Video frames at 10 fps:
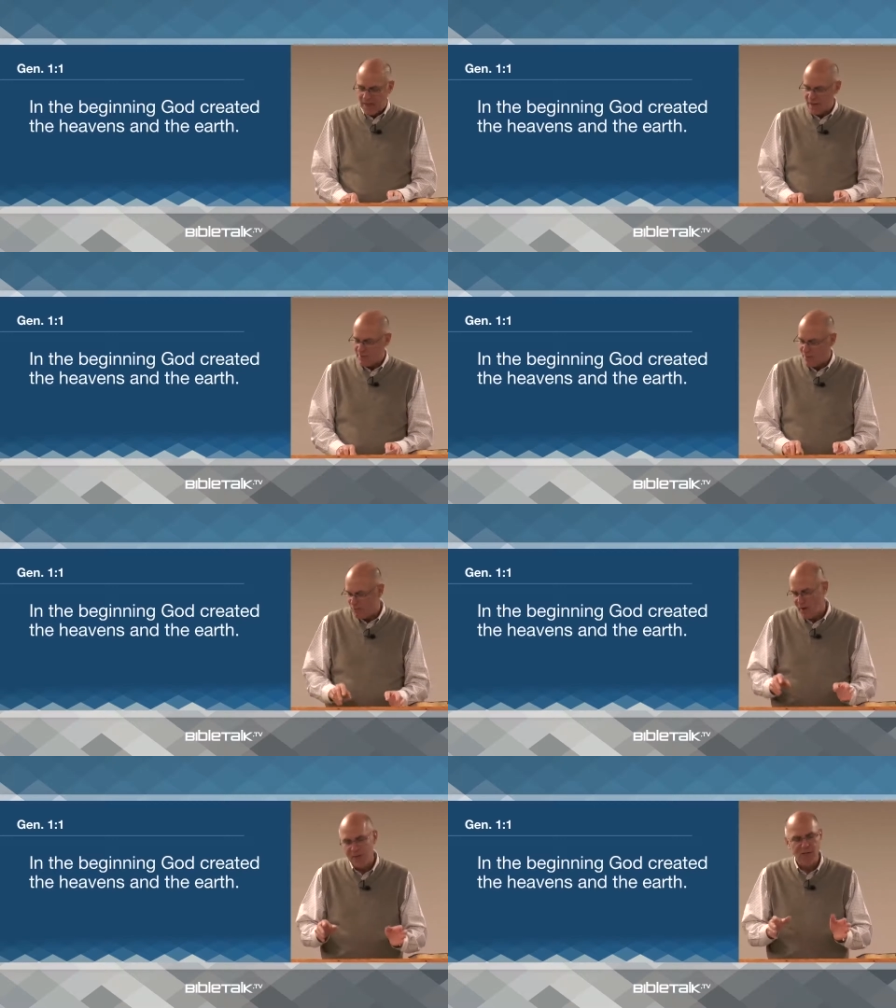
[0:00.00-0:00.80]

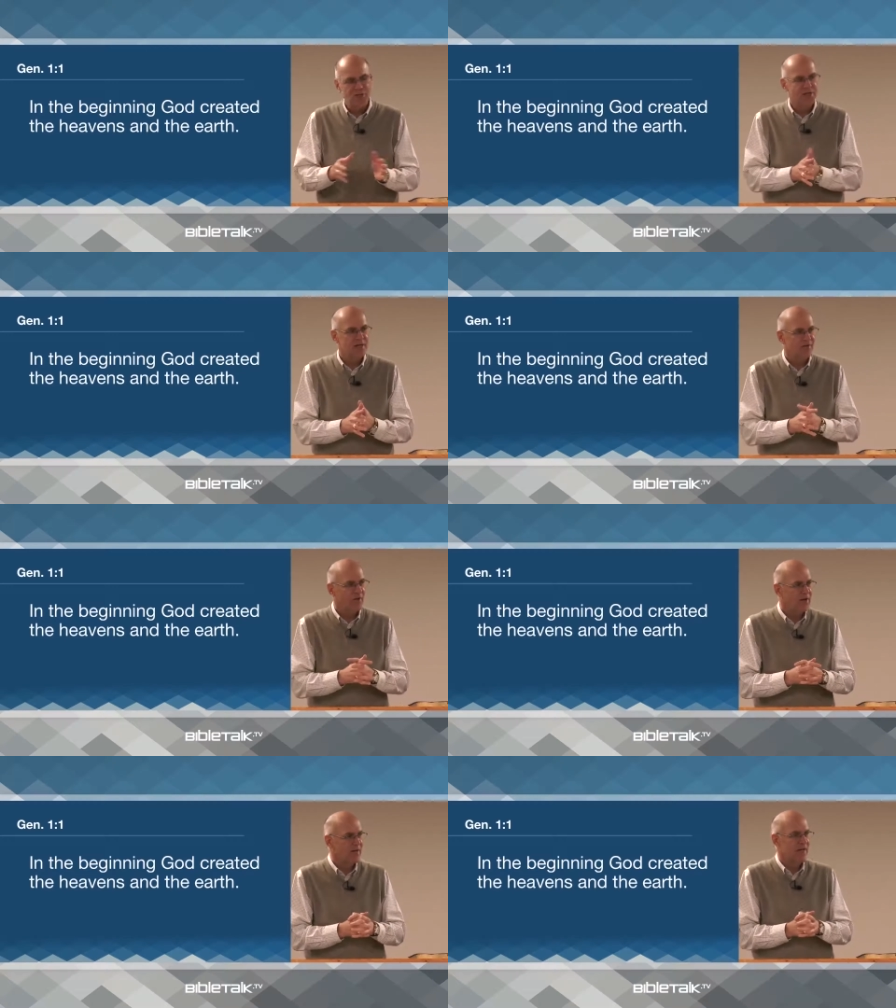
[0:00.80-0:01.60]
Remember I mentioned a
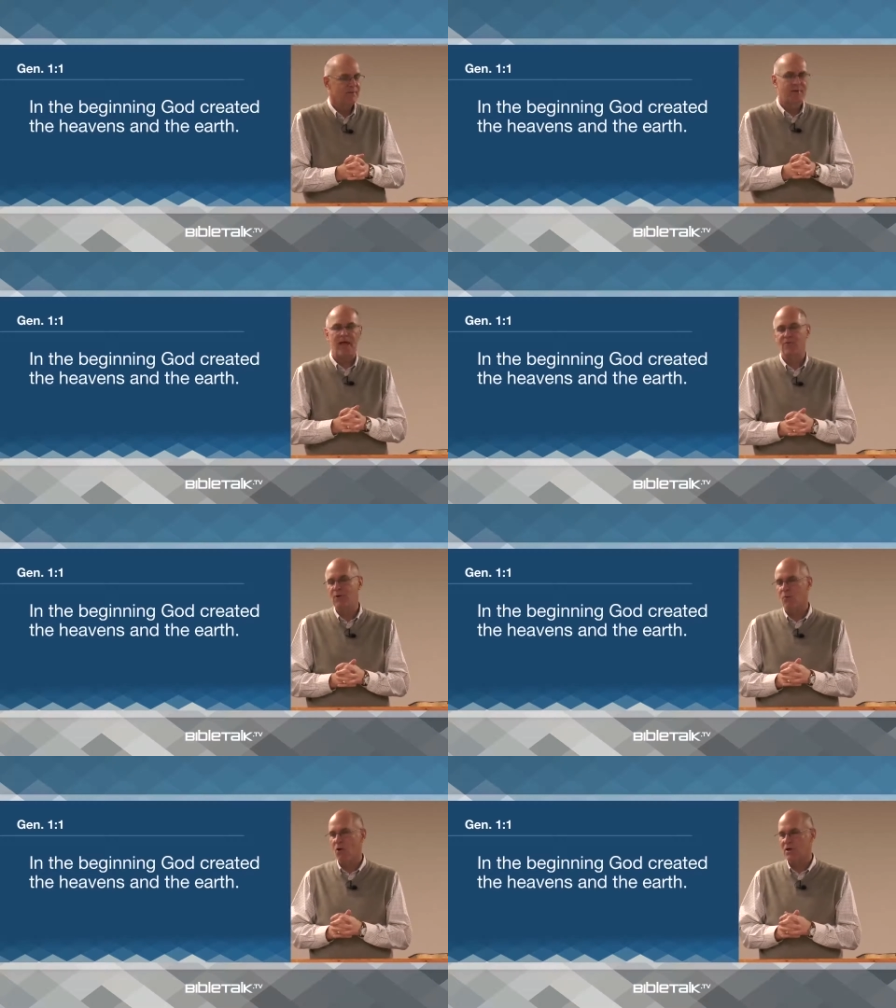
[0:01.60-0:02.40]
fellow named
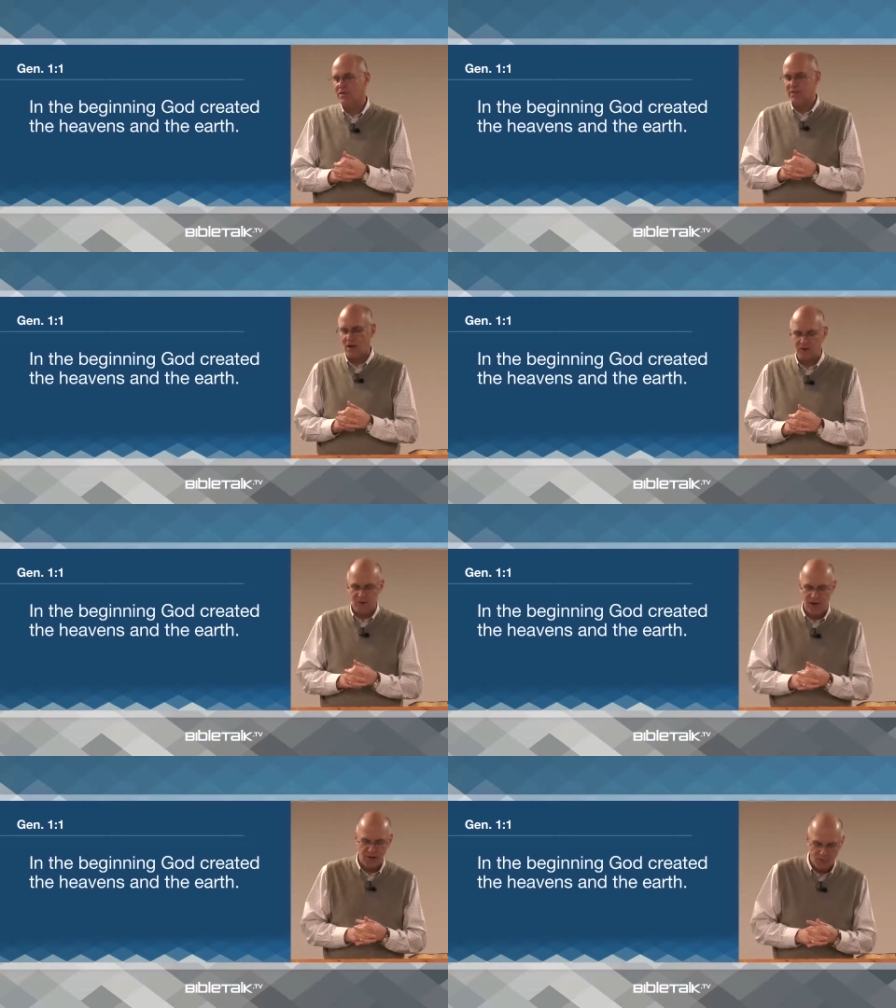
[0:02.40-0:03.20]
Henry Morris,
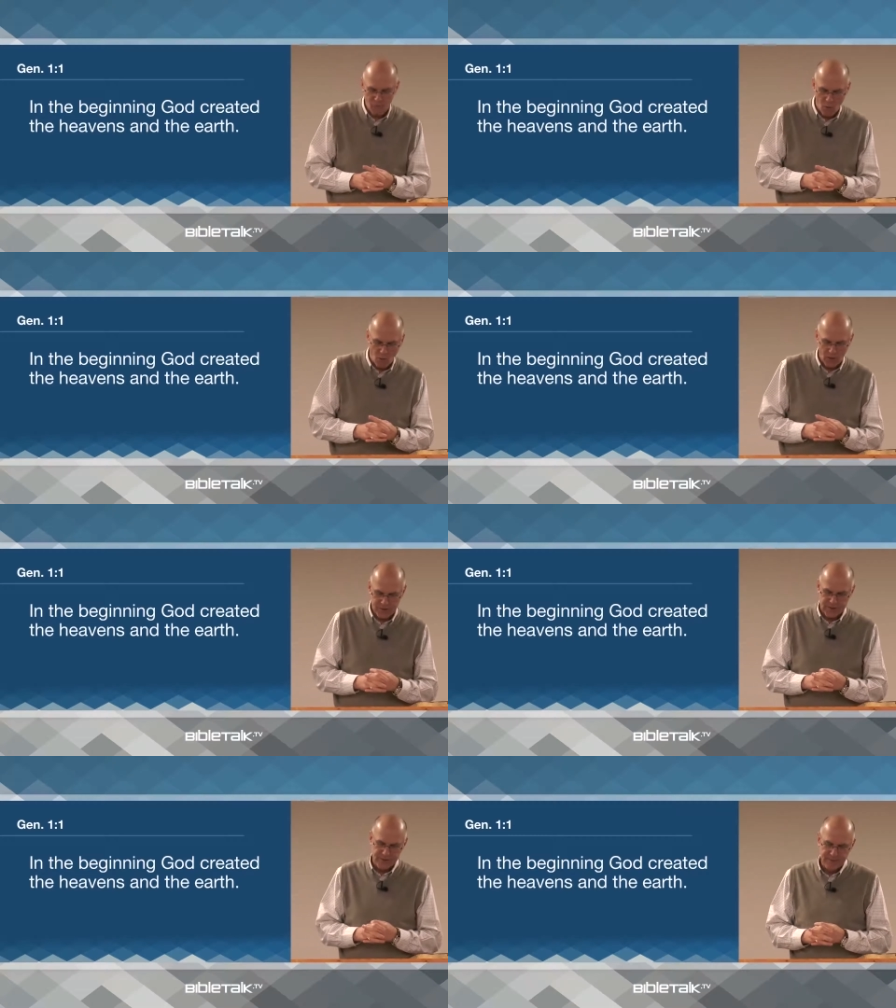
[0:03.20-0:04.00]
Dr. Henry
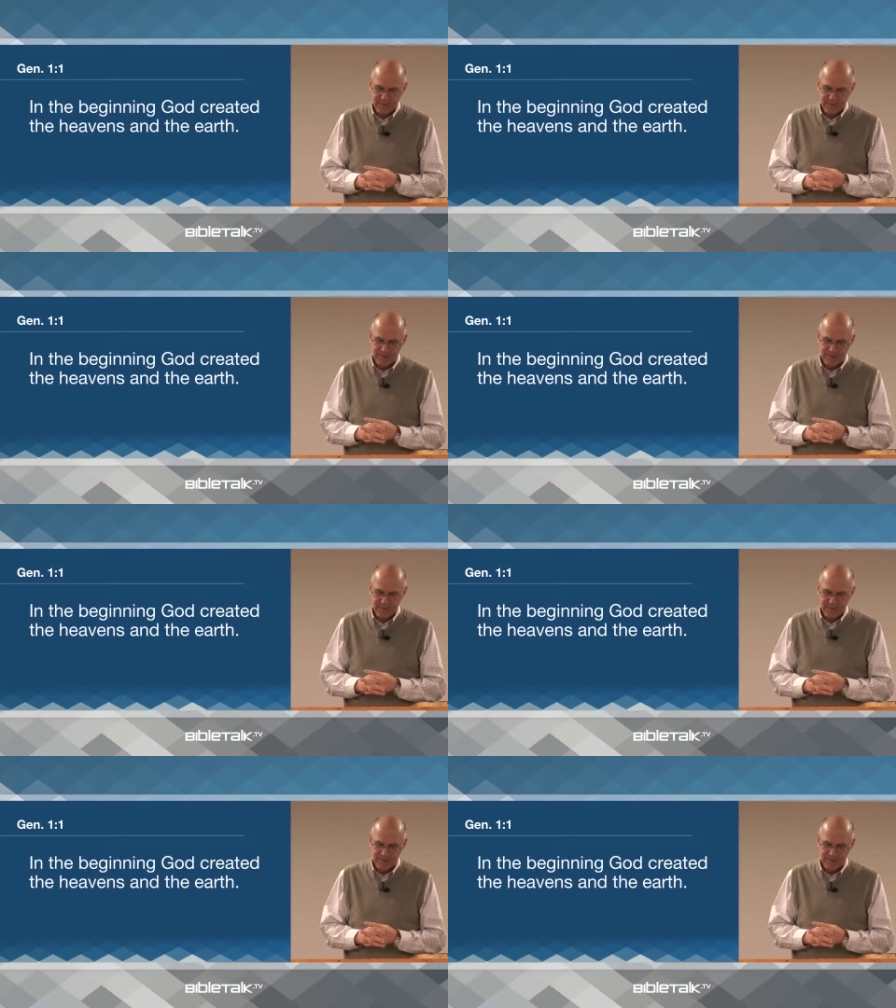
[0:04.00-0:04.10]
Morris.